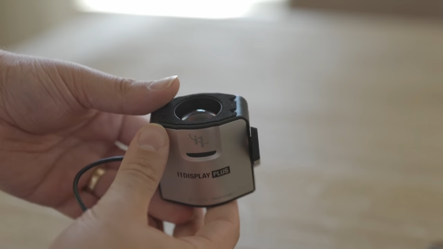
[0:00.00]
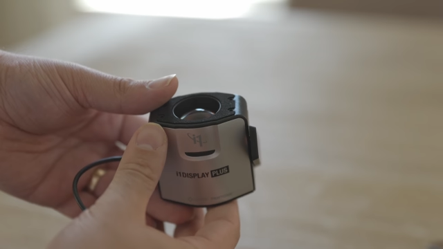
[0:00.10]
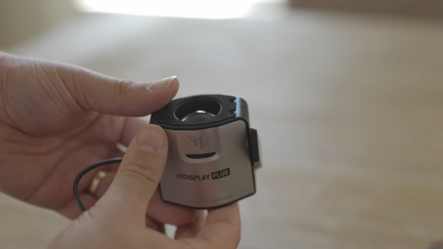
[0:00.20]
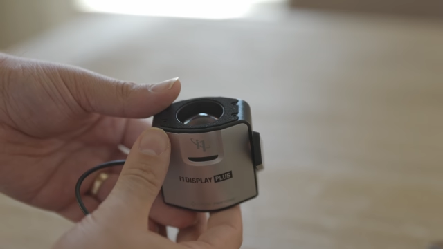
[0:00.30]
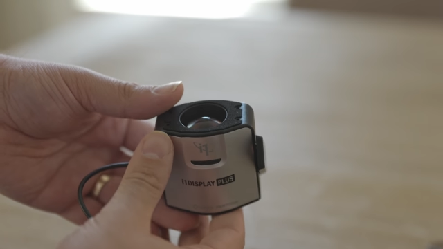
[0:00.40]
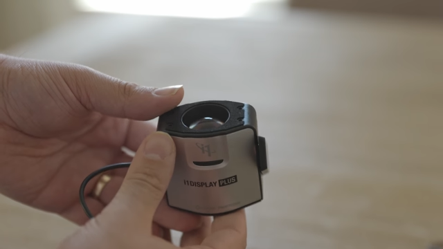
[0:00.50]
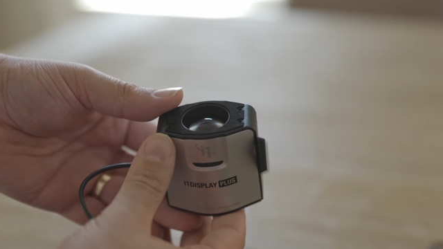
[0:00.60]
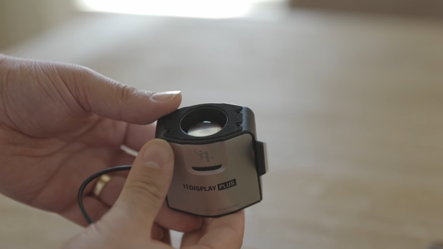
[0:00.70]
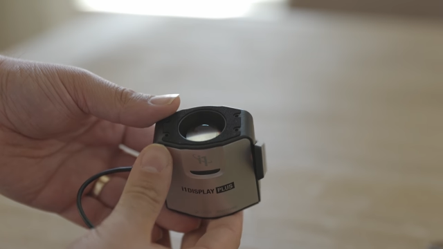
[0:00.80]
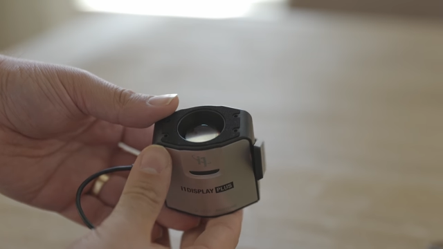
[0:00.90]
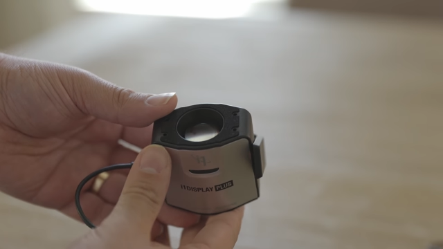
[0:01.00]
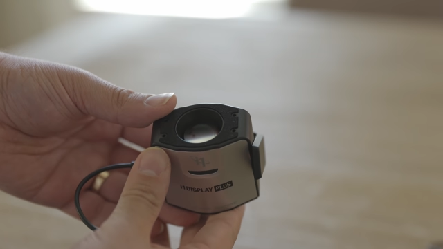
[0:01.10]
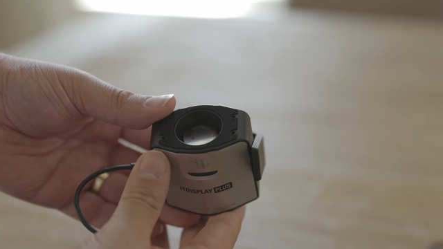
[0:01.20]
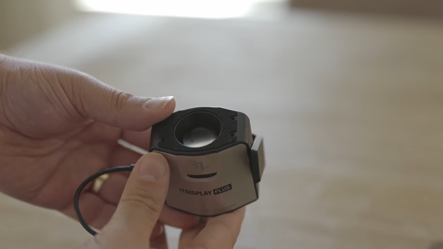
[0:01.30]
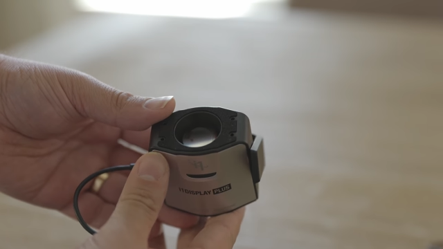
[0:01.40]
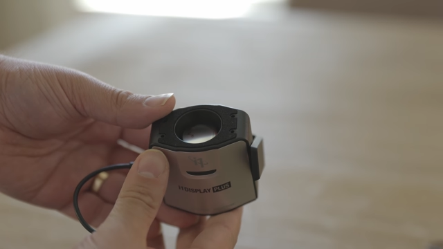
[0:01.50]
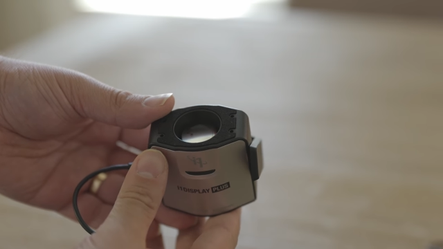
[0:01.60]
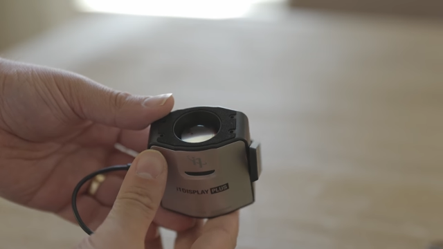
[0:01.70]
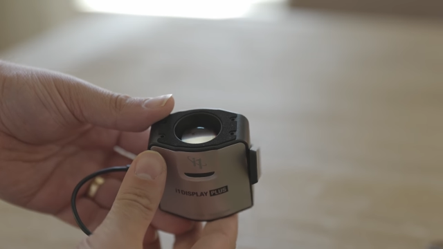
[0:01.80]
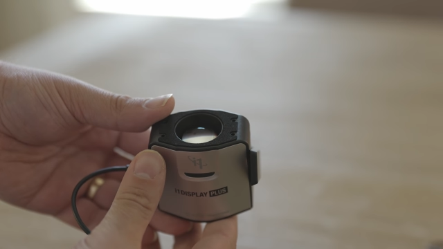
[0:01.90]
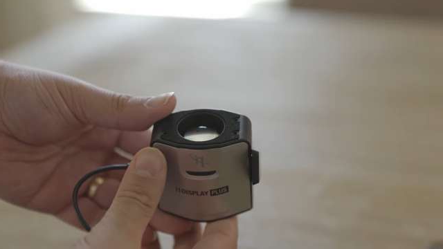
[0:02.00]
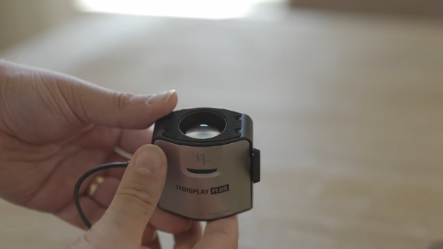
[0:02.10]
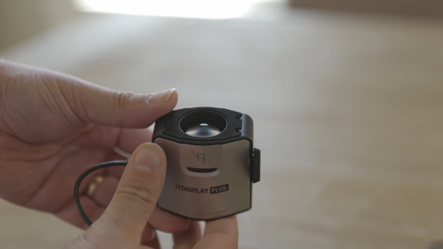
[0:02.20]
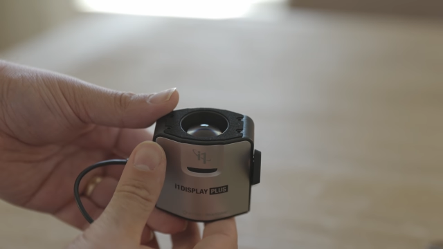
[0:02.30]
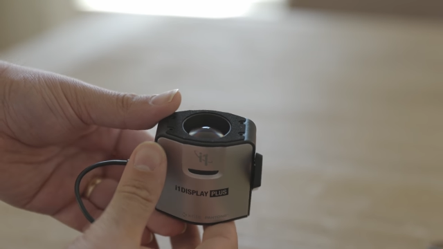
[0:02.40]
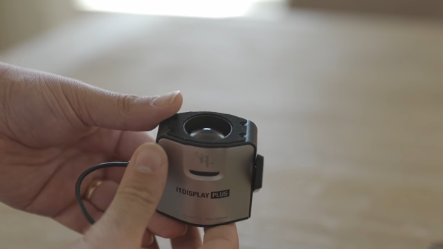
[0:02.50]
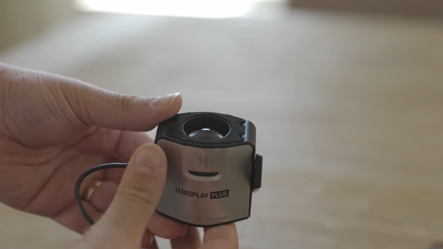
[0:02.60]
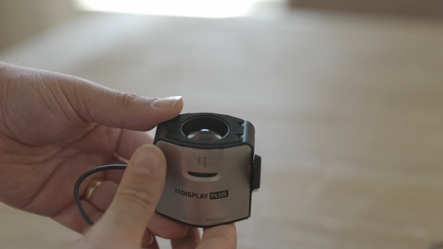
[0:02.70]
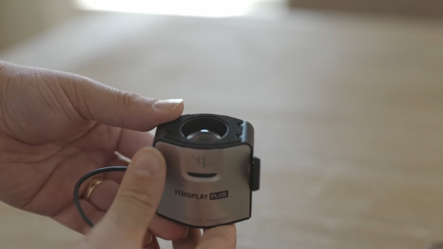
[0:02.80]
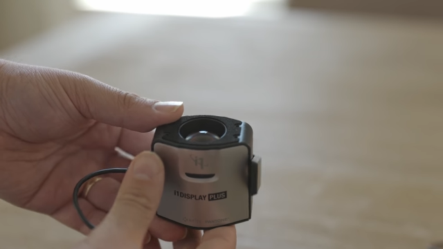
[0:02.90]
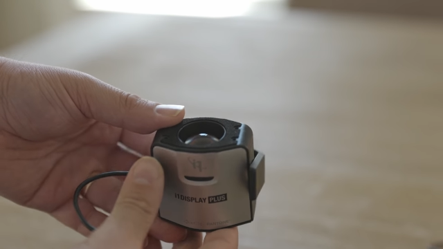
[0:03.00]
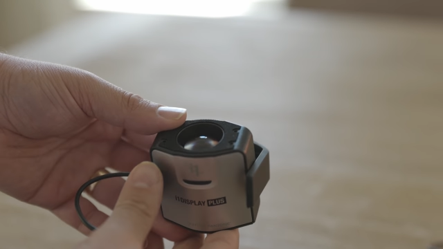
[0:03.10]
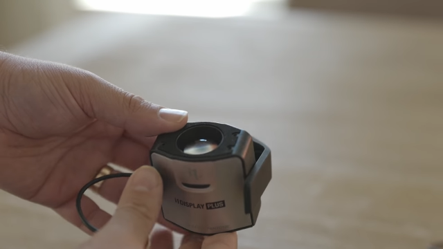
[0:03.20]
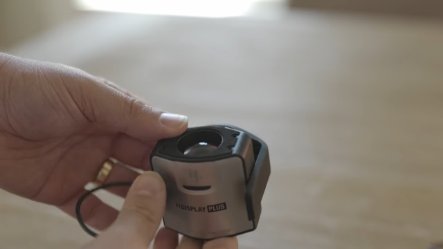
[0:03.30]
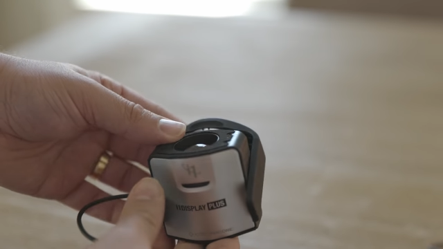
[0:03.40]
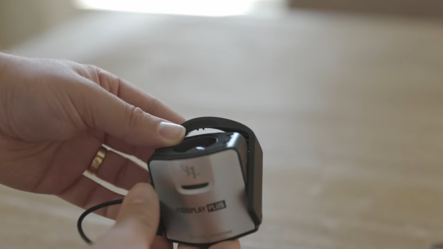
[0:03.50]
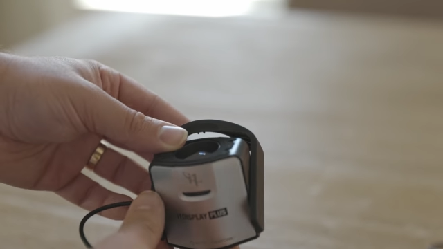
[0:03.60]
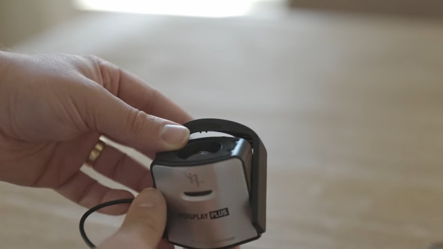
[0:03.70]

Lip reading: Nobody's mouth can be seen.